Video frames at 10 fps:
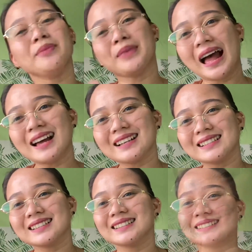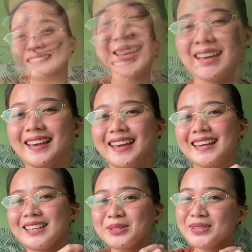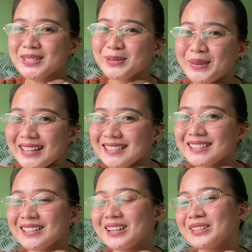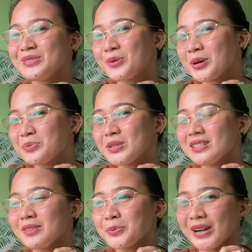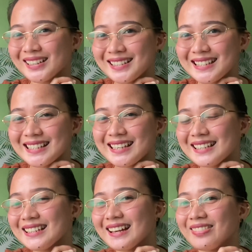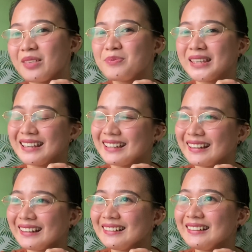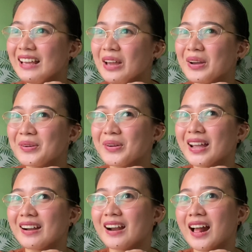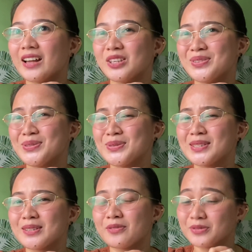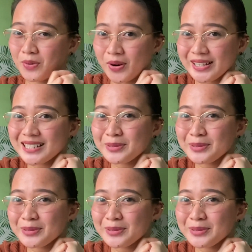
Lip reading: back, it was quite a normal pregnancy at the beginning, where I used, of course,